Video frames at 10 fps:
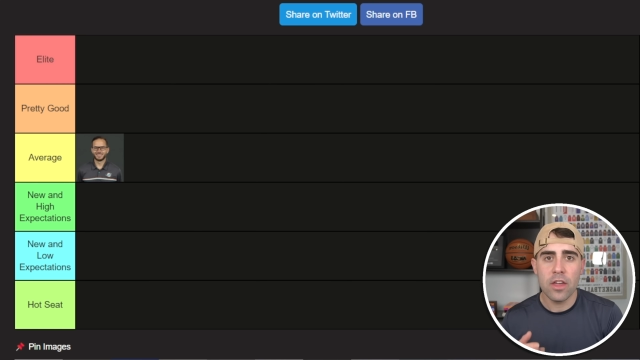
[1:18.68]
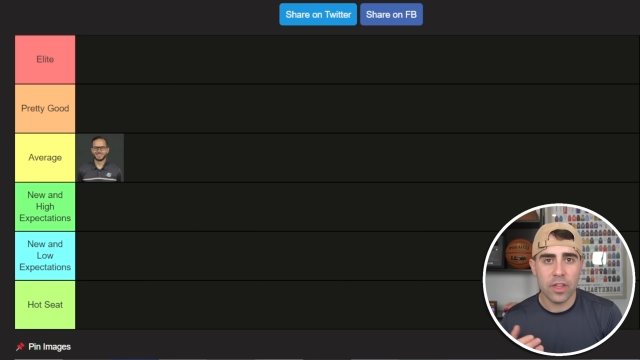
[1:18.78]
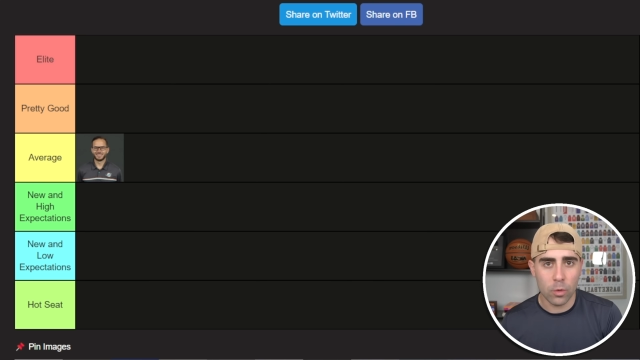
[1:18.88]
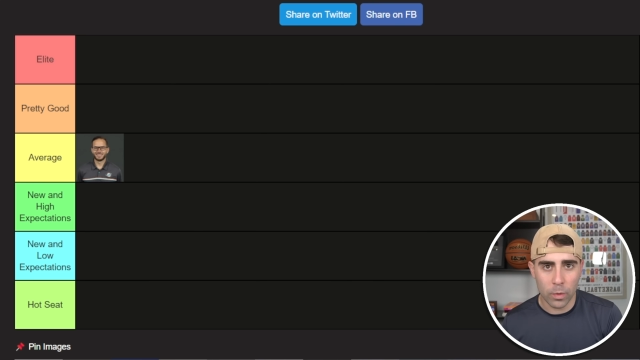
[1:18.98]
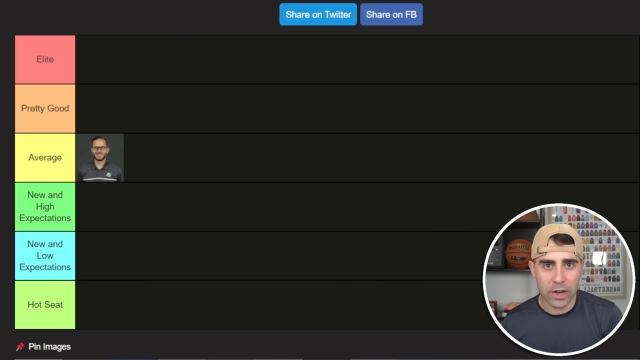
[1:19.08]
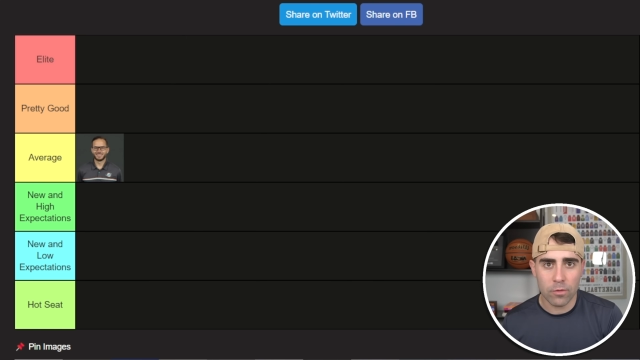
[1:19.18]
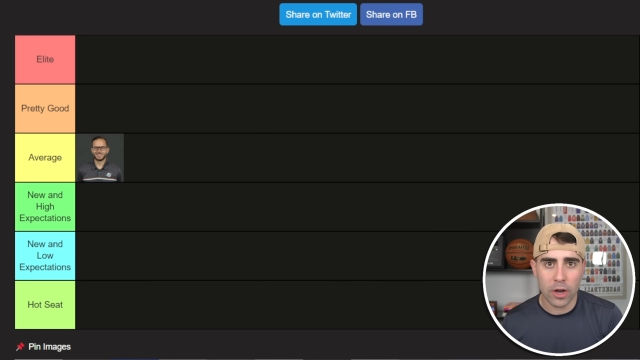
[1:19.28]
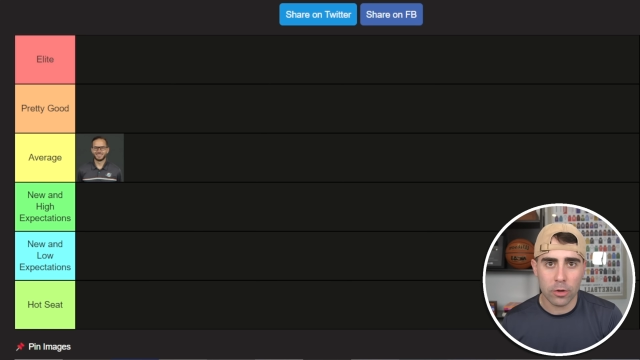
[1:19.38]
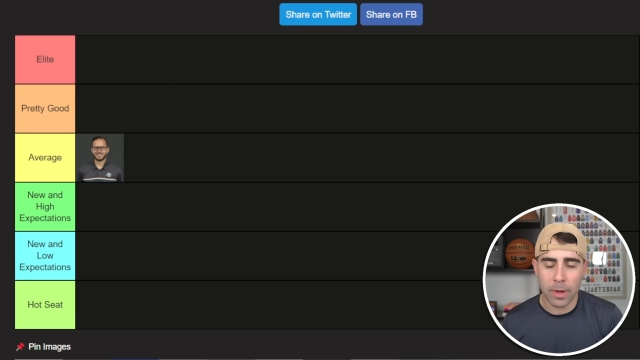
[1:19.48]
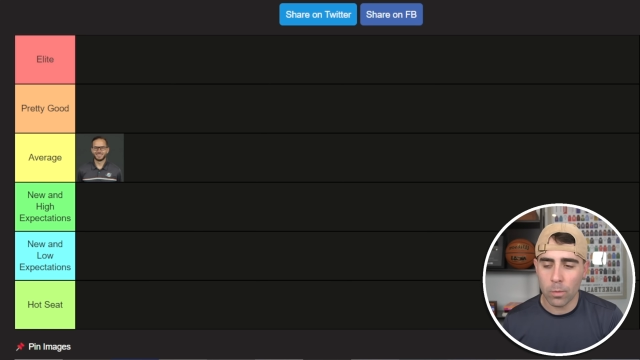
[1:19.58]
they had a winning
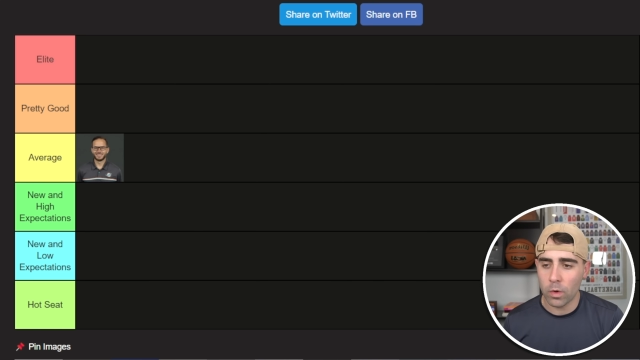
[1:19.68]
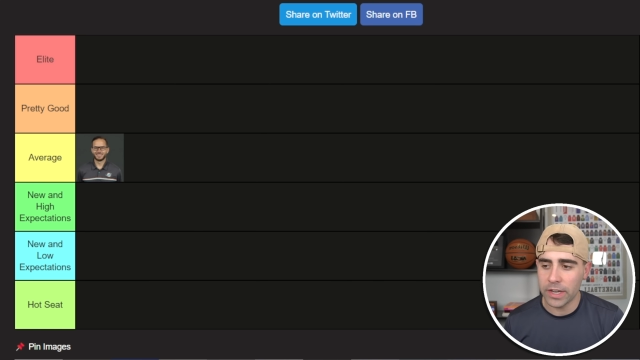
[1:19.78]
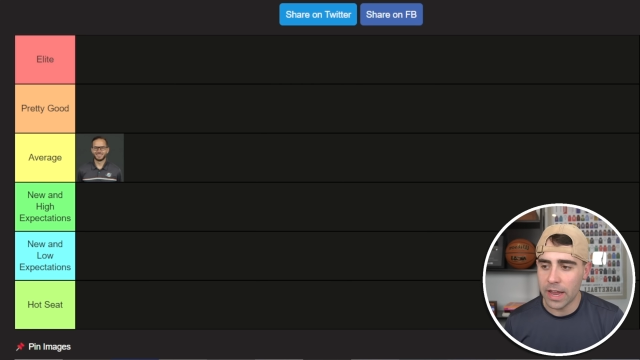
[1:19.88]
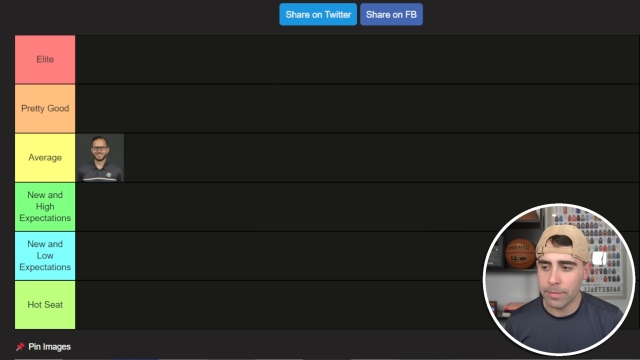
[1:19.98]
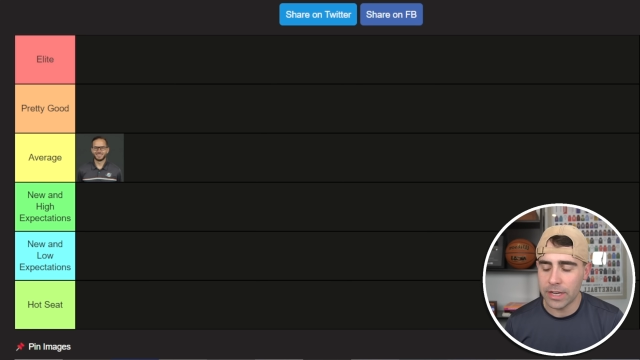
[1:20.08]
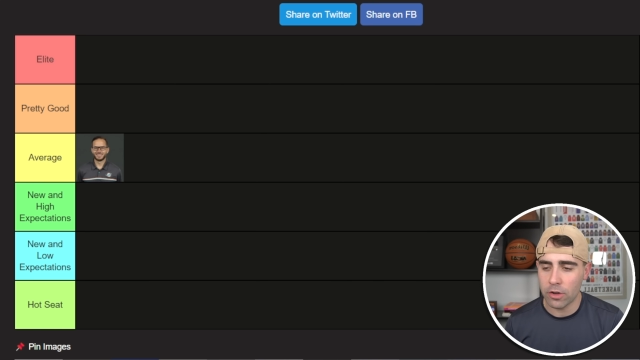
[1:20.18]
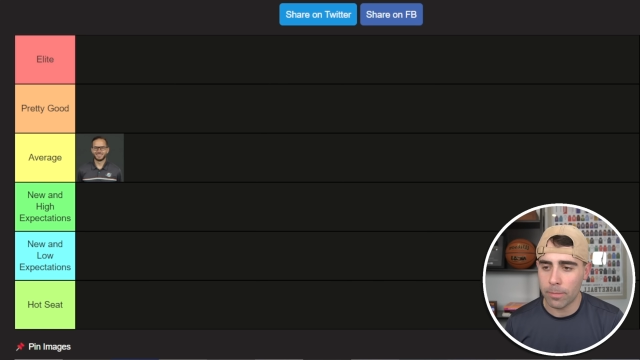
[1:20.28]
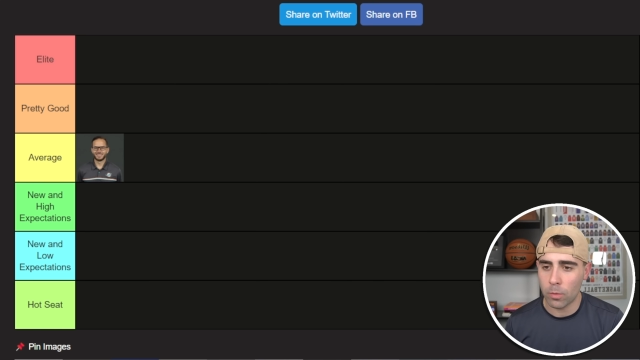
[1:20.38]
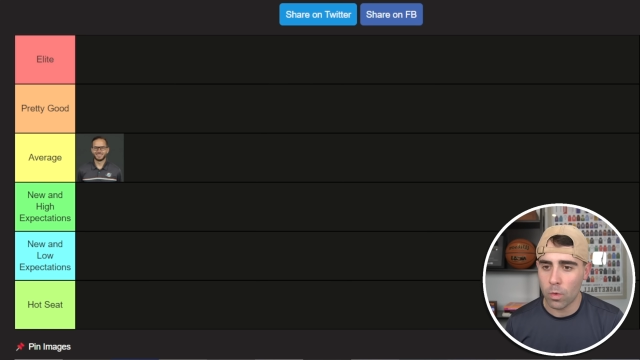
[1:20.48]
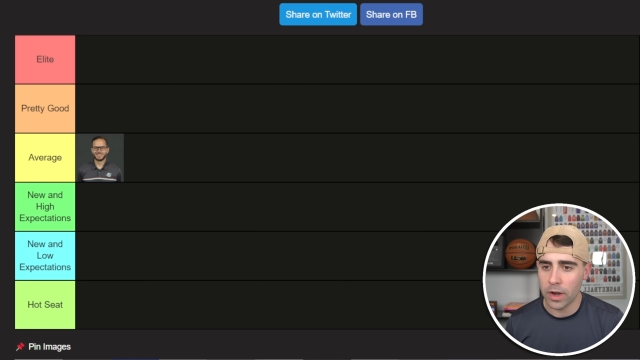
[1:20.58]
record by one game in year
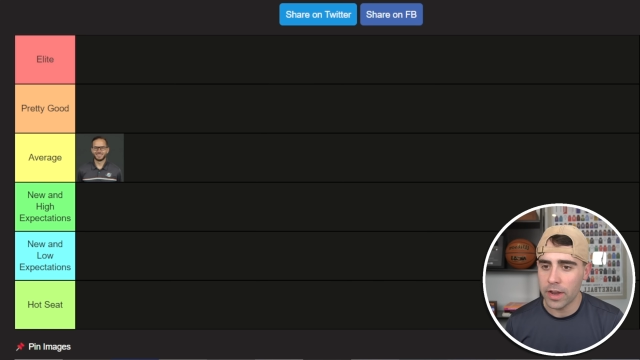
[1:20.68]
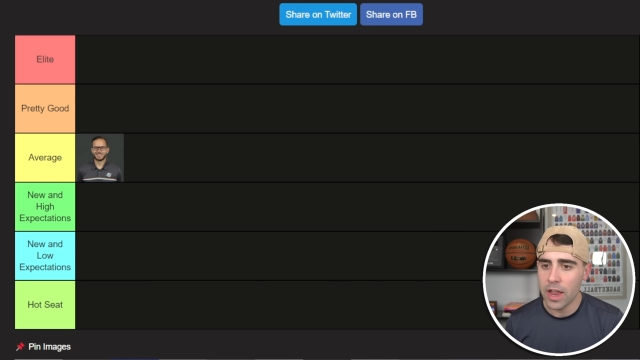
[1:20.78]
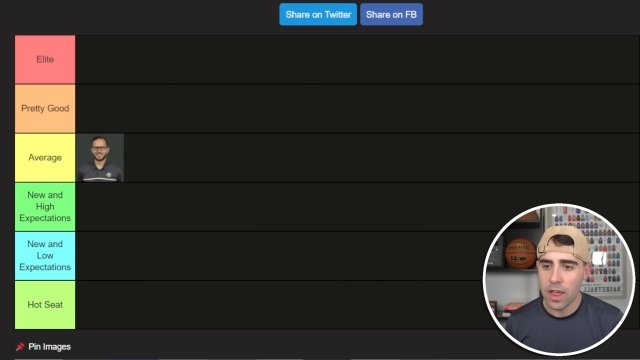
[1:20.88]
number one,